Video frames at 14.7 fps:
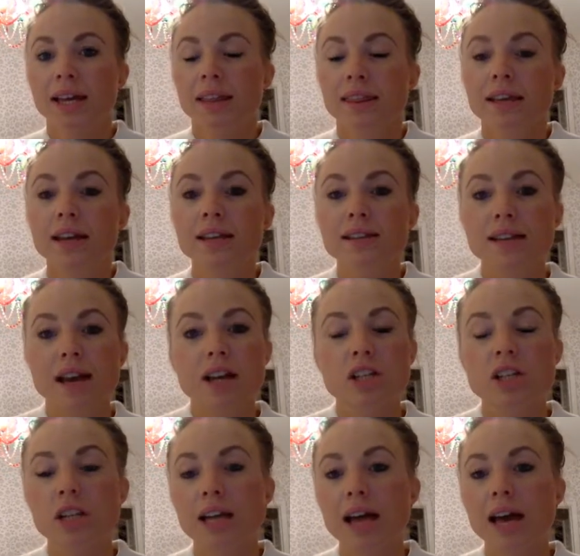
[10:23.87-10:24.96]
that is
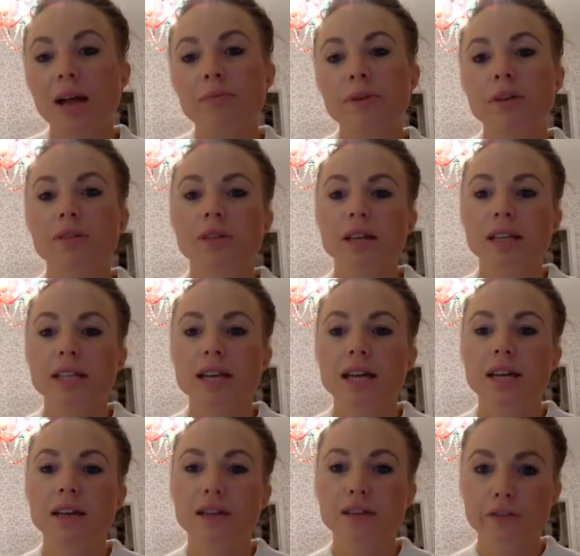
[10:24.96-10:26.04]
actually helping you, like
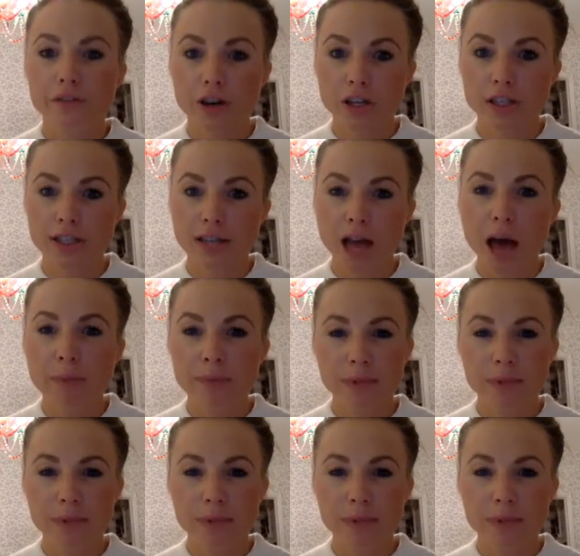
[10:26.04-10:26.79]
taking the first step.